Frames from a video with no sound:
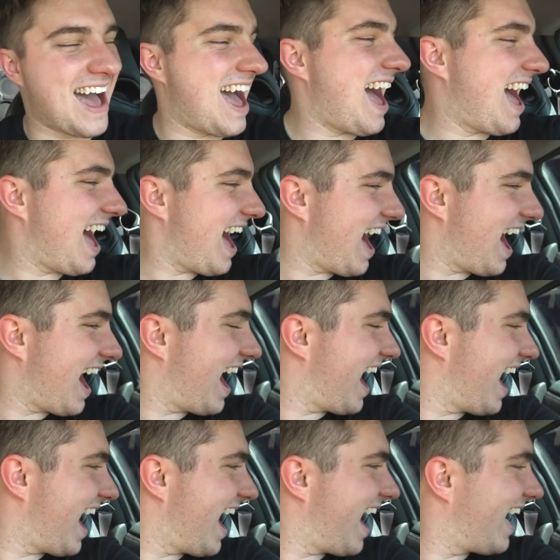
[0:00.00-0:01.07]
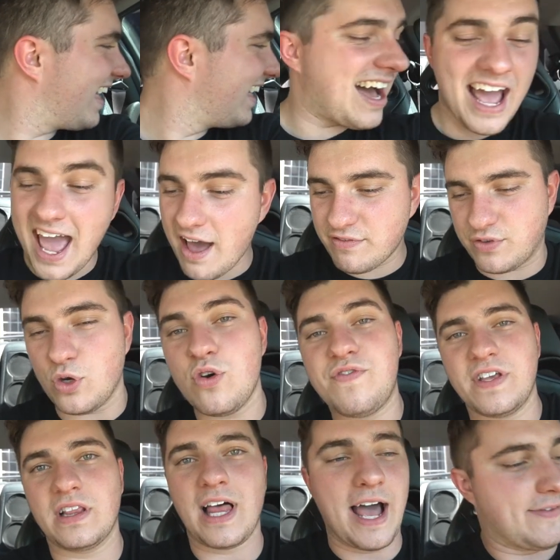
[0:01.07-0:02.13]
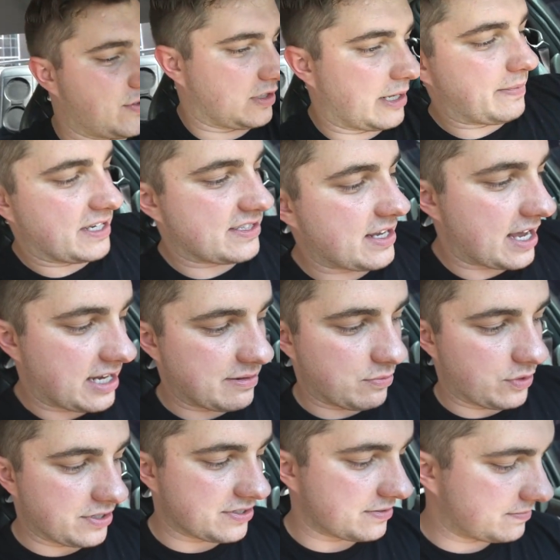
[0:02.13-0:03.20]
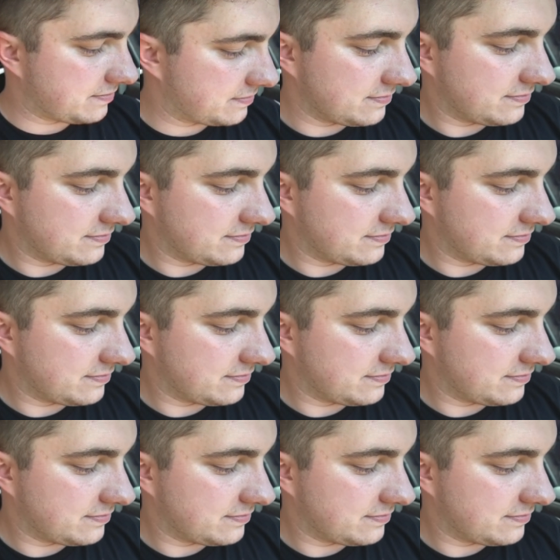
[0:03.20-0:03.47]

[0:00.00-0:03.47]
I have goofy laughs when I'm excited, boys.